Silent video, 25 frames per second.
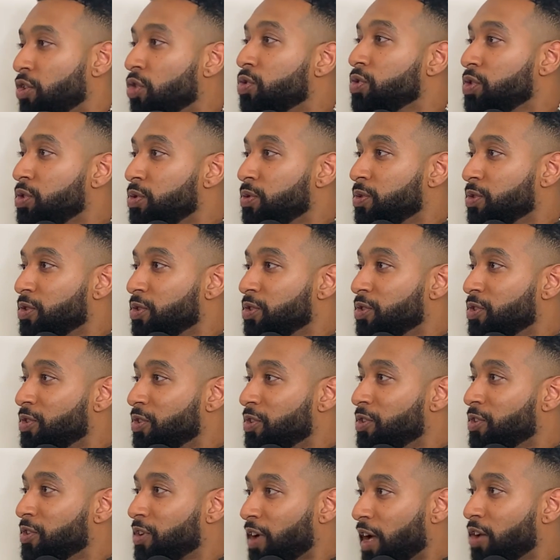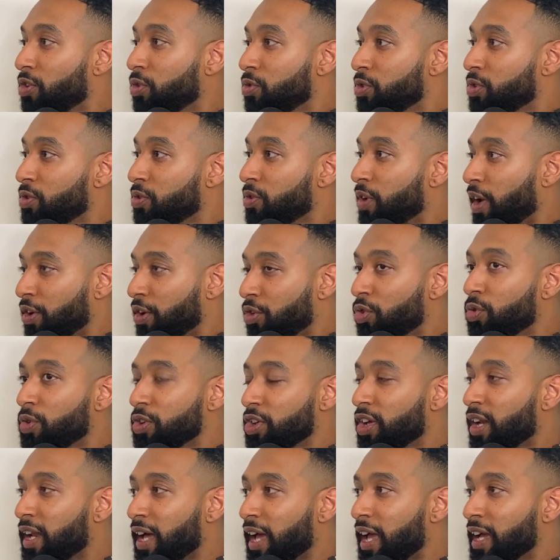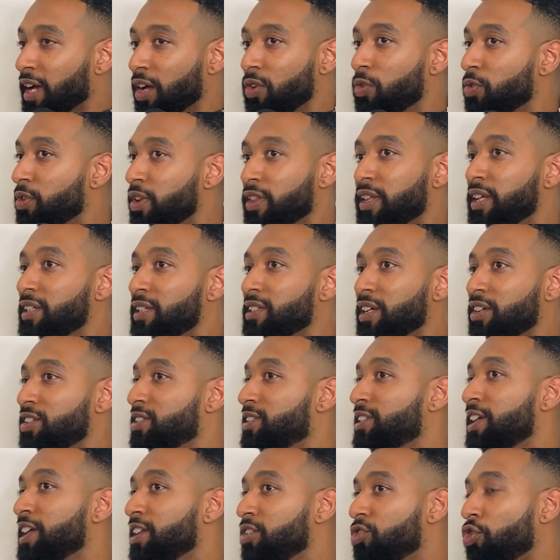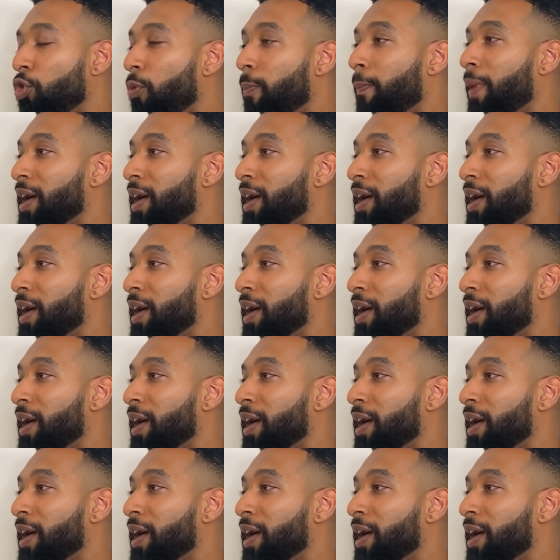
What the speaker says: know you. I know you. I know what you're like. I know the things that you're saying don't